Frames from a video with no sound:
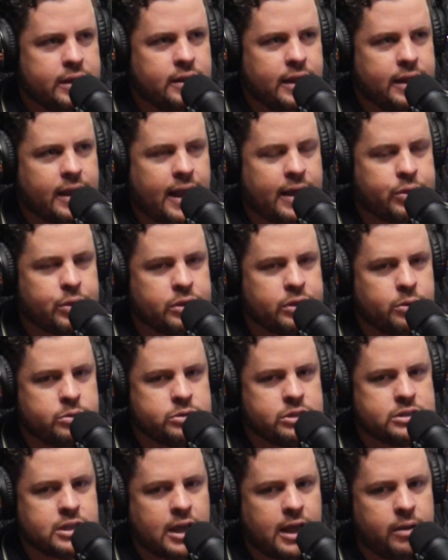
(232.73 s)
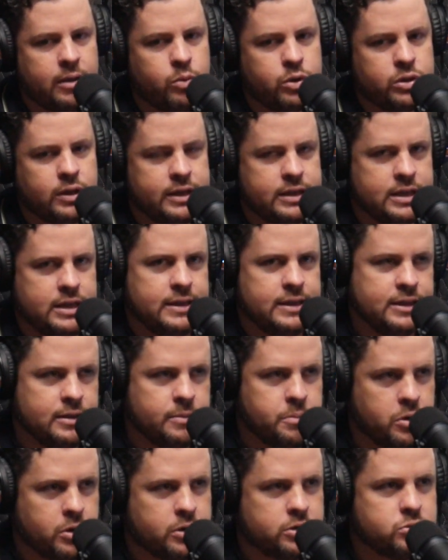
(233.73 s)
Yeah. Like, I think there was a time when like
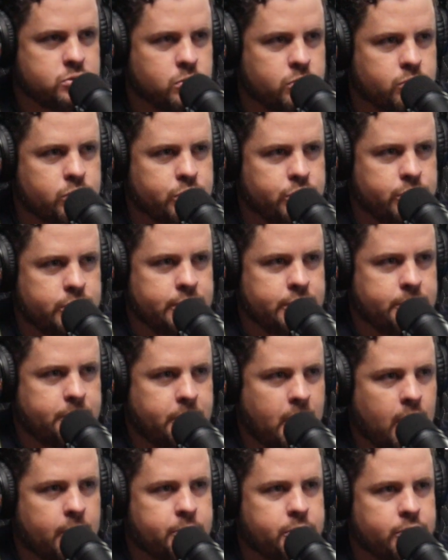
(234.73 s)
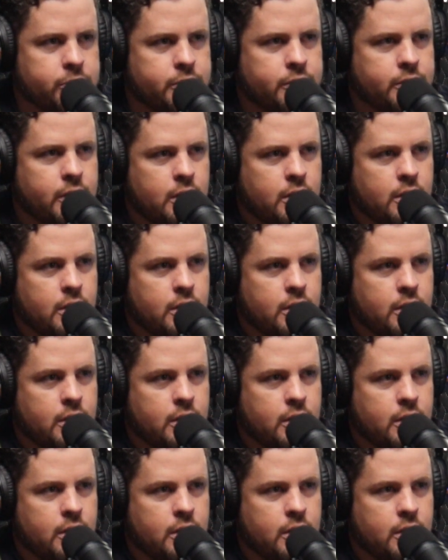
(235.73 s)
ebooks were really popular.